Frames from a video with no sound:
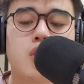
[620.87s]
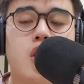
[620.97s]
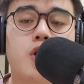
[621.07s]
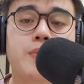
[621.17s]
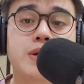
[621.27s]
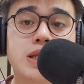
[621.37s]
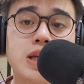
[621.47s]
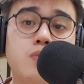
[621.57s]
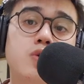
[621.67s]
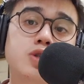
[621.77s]
Obviously,
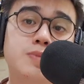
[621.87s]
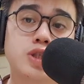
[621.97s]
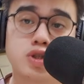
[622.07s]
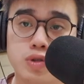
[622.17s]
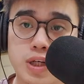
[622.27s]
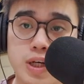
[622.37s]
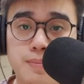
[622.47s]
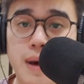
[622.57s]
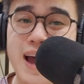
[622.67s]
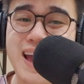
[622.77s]
it was be shrunken
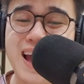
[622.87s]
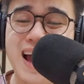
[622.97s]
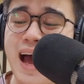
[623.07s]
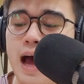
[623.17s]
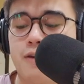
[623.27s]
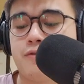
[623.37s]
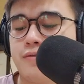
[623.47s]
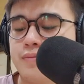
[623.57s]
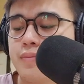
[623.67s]
by half.